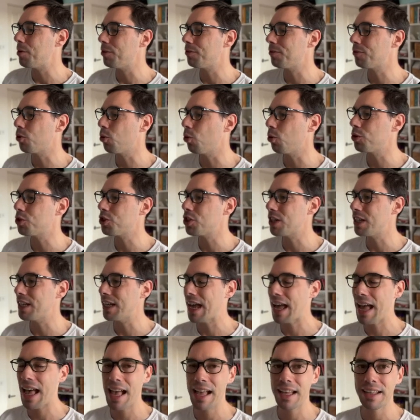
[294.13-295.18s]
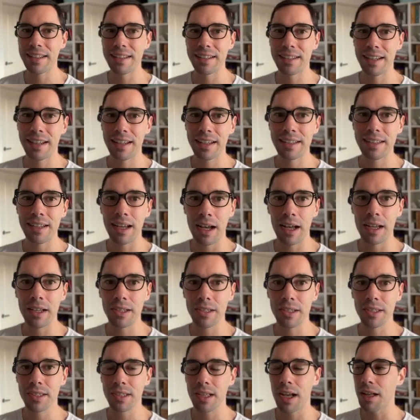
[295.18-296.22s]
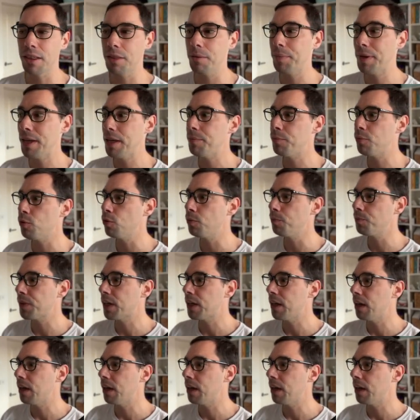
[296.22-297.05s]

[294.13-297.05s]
of course, you can add tasks to other people,